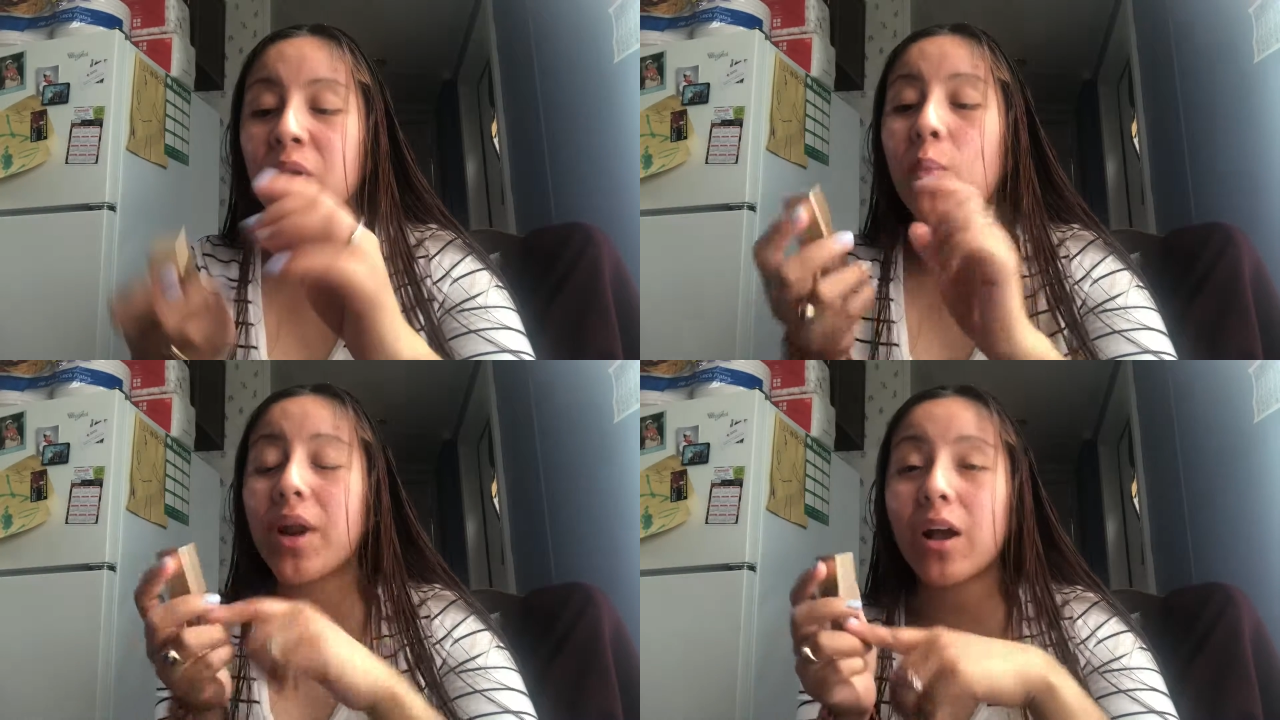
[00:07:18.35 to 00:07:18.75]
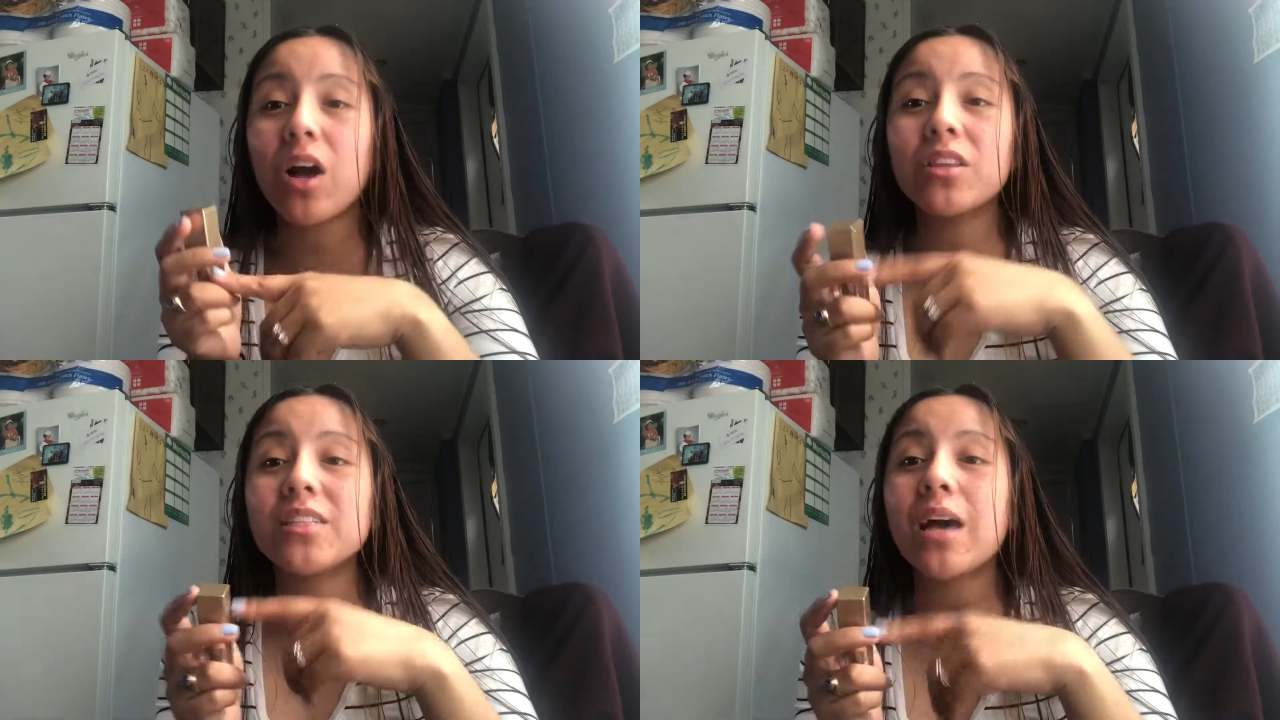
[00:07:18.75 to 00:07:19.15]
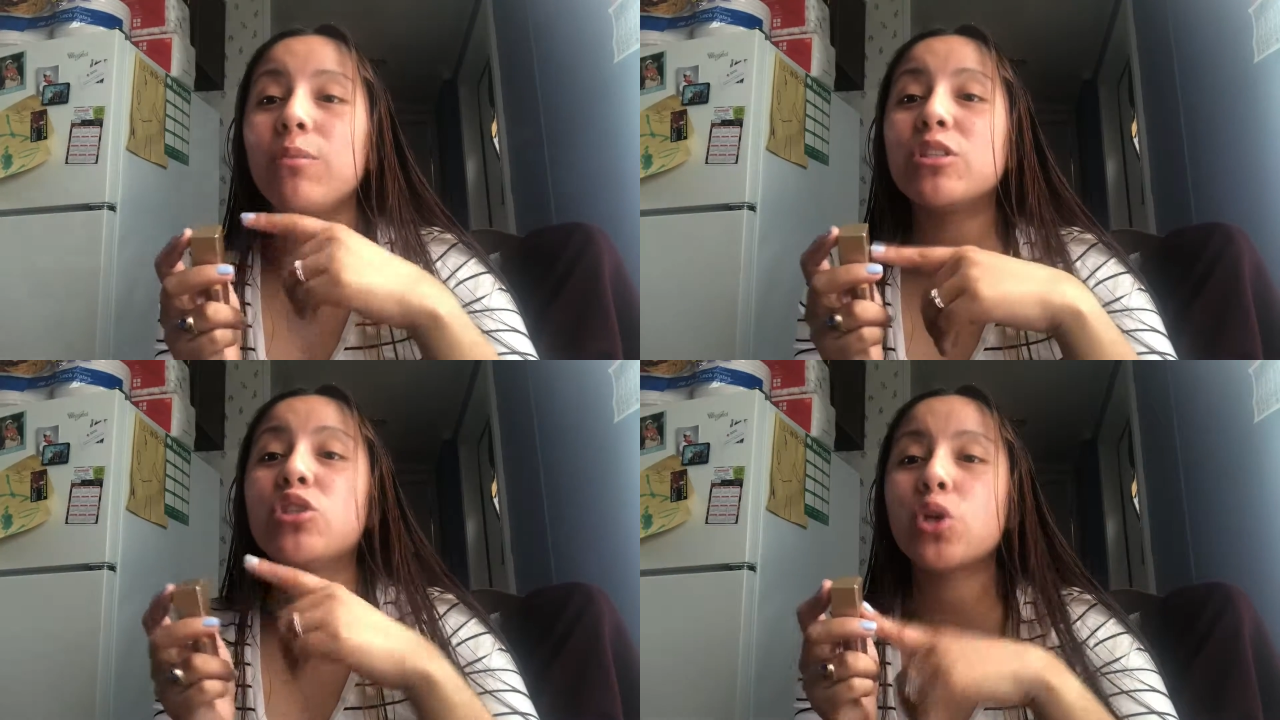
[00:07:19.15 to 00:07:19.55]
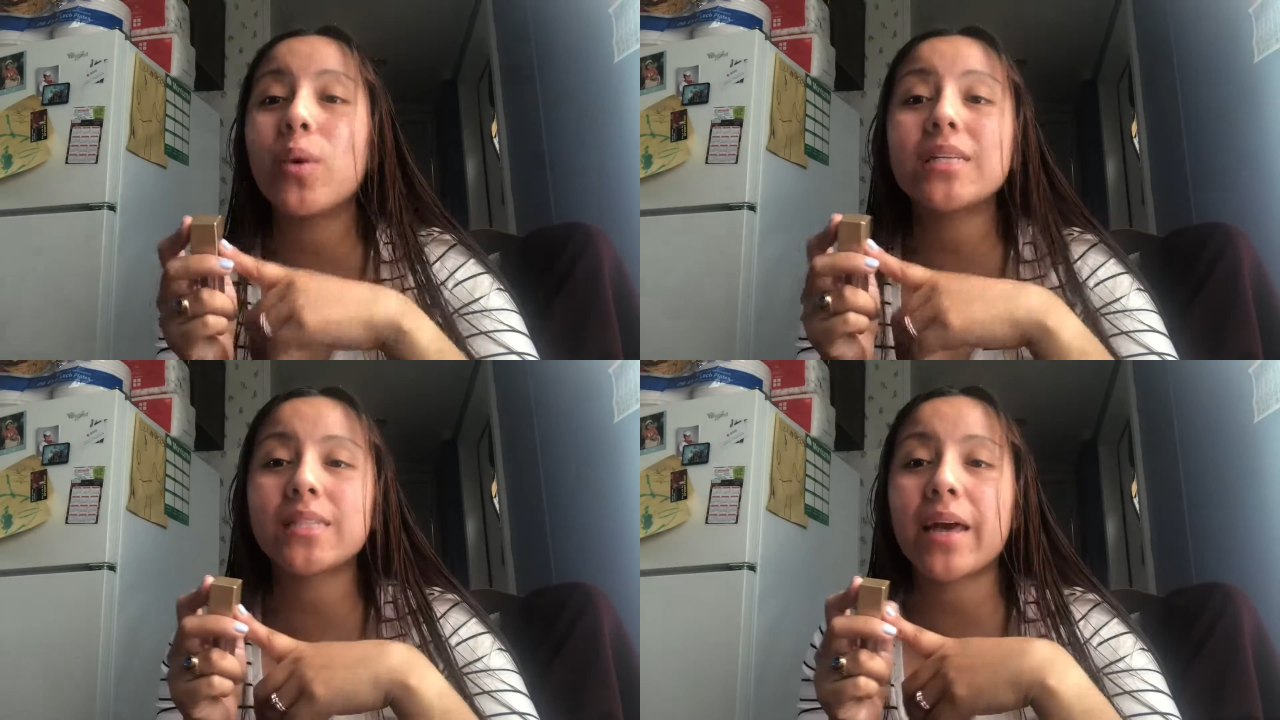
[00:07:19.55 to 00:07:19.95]
when i got this i was so
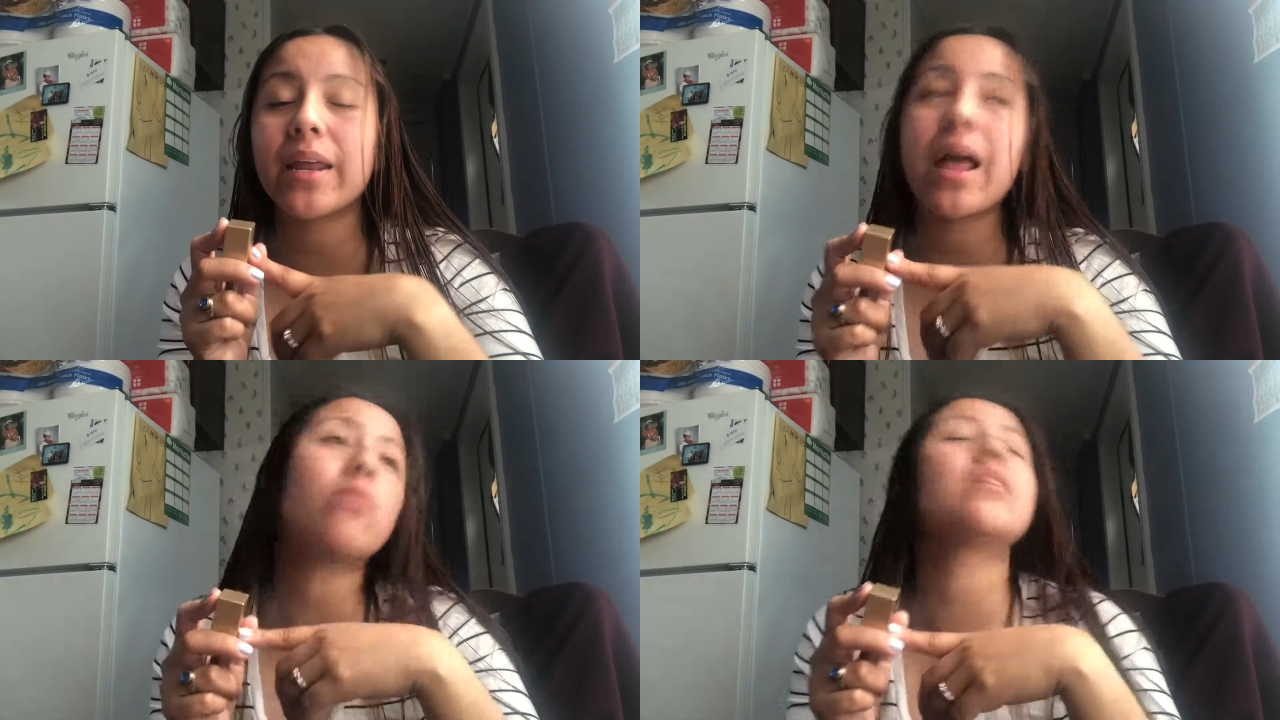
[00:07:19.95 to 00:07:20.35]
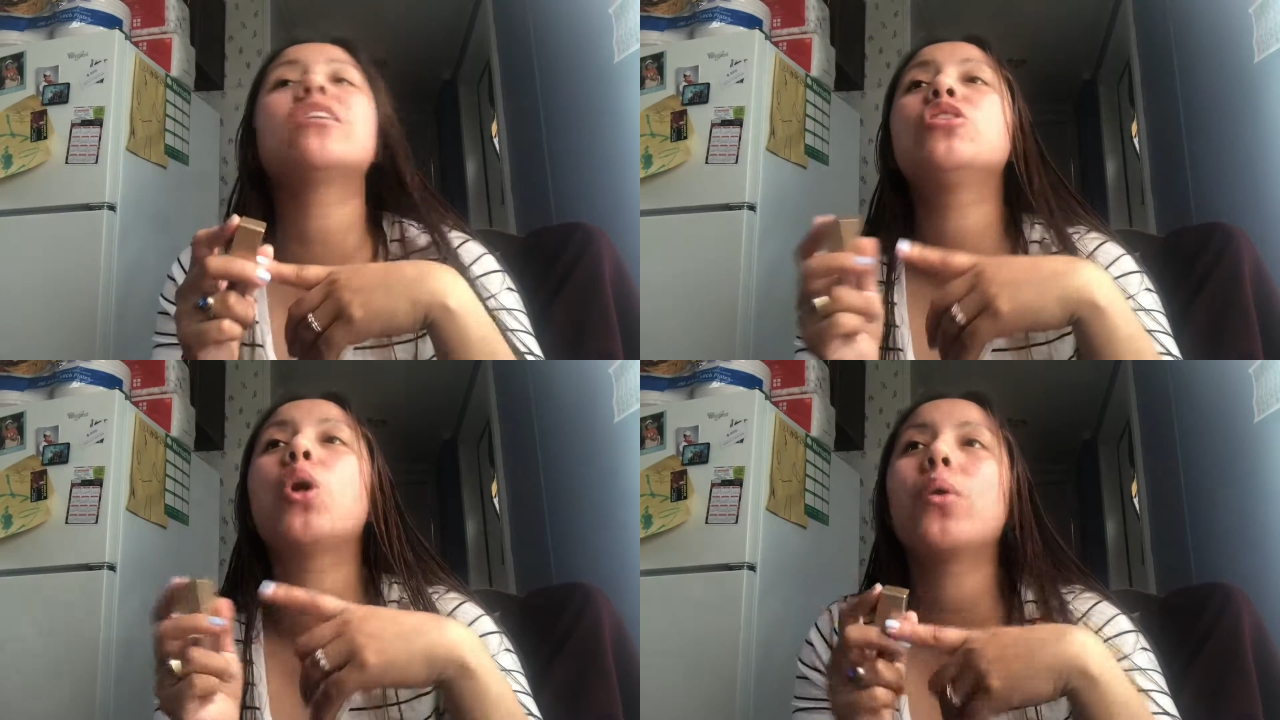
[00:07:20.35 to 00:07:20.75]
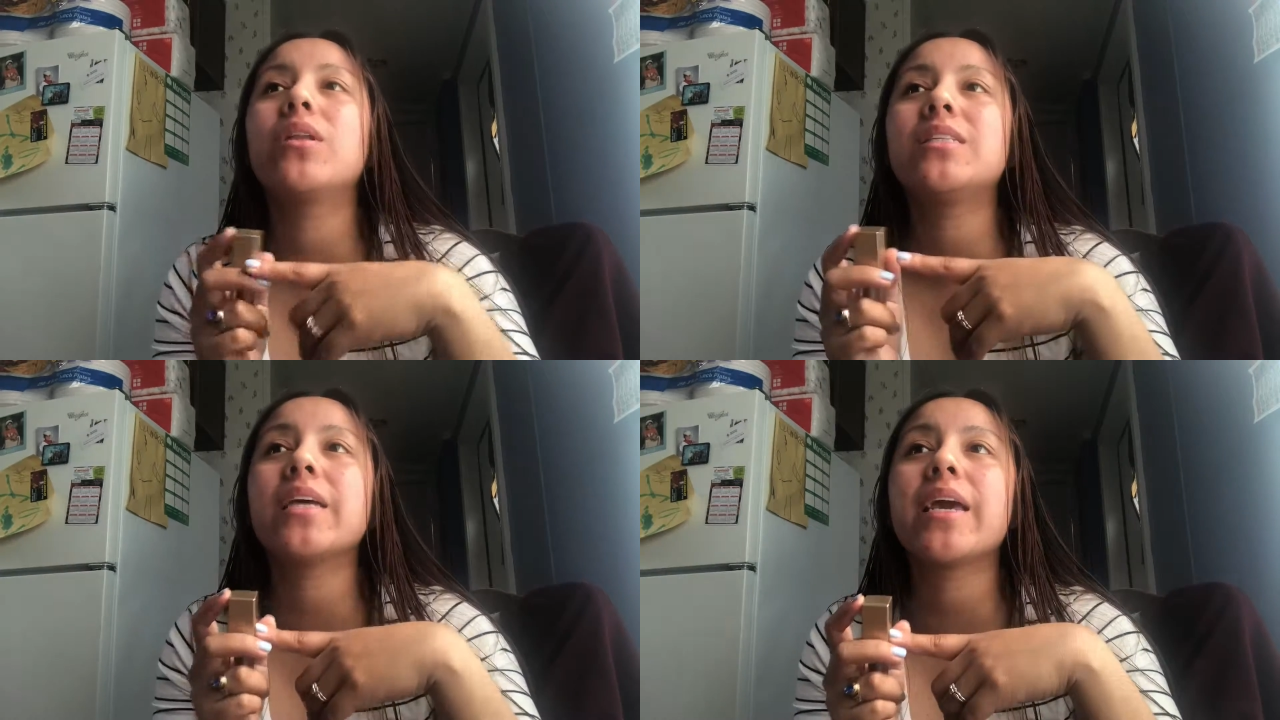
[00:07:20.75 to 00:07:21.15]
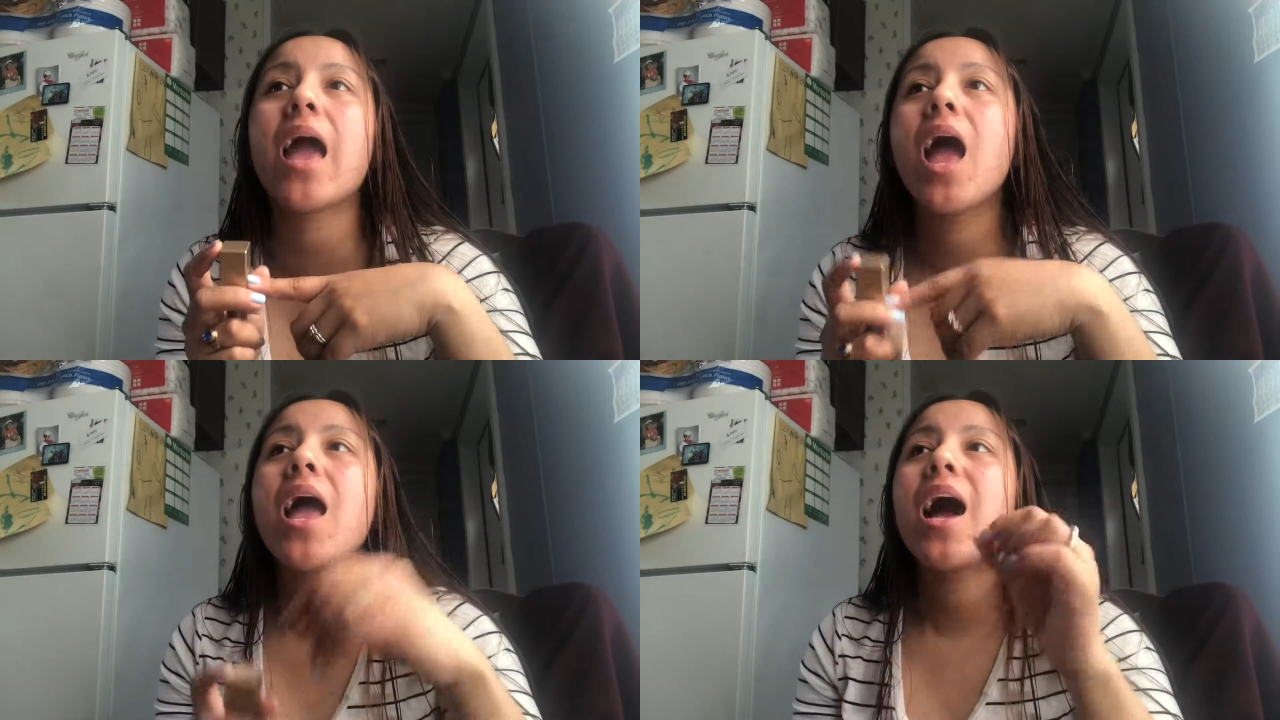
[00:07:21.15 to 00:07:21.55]
excited i was actually going on a date
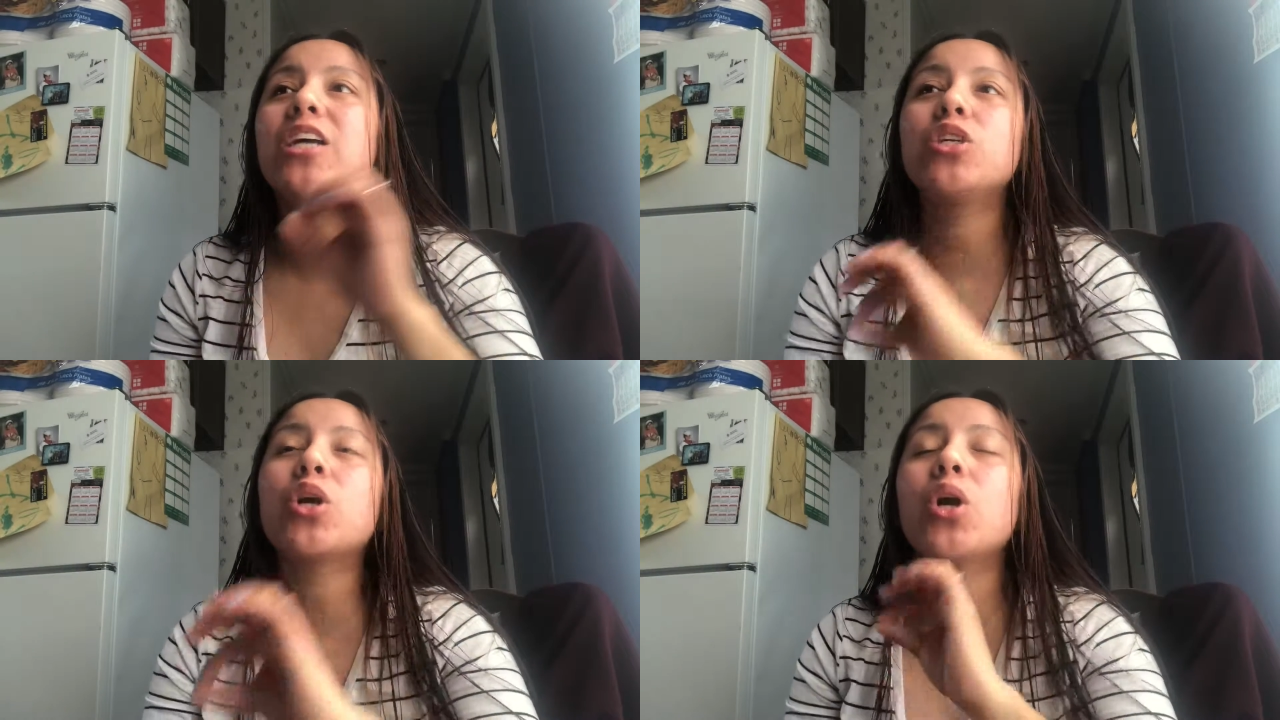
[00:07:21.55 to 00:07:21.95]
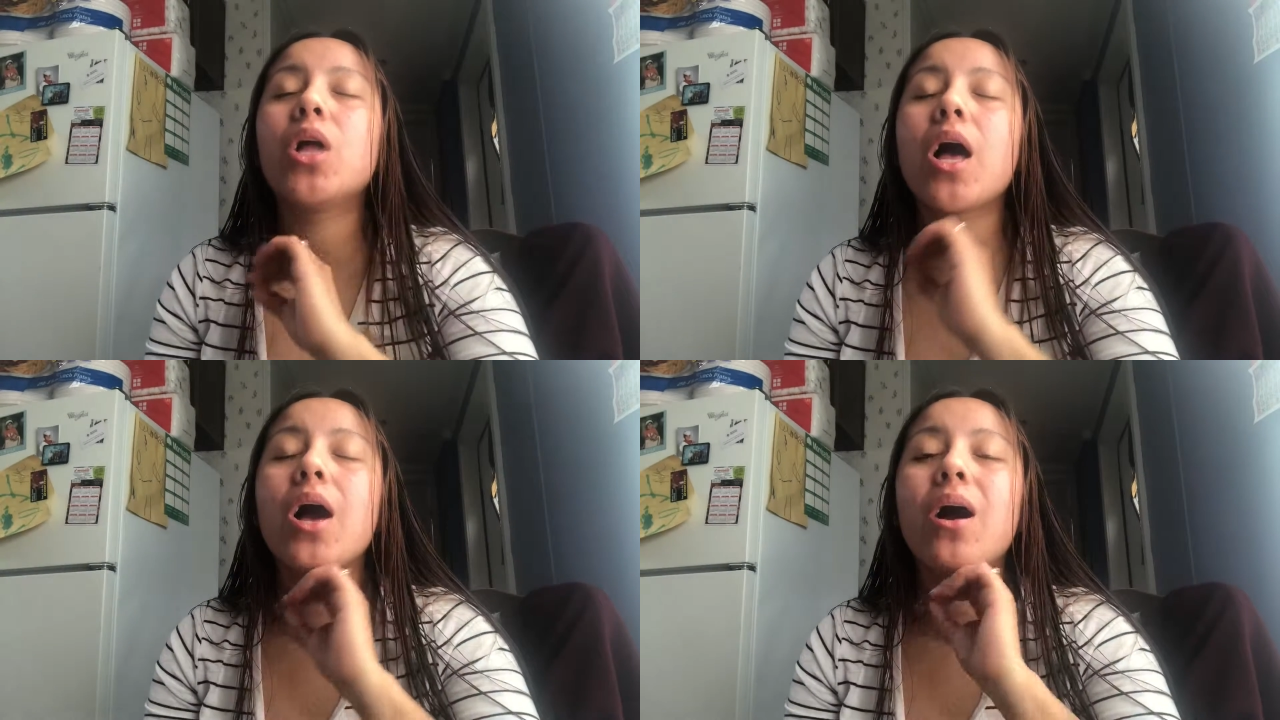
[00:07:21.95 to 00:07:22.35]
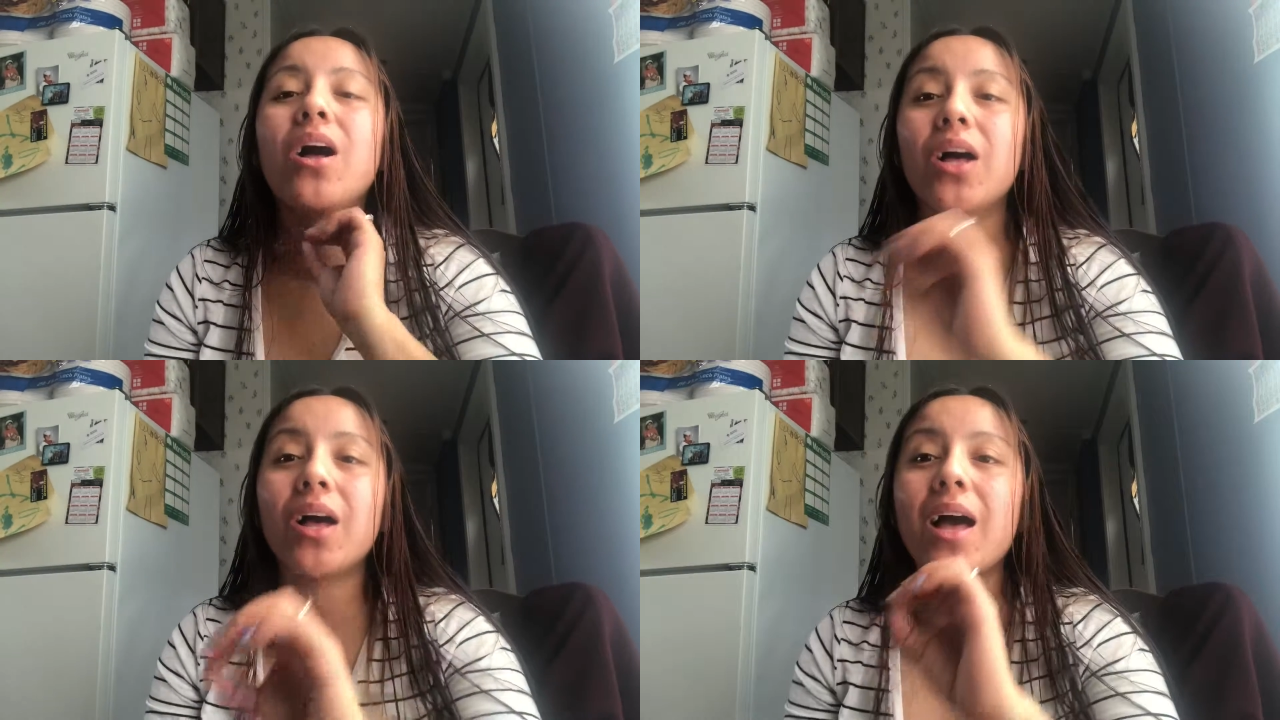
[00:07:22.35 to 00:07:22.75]
i took a uh,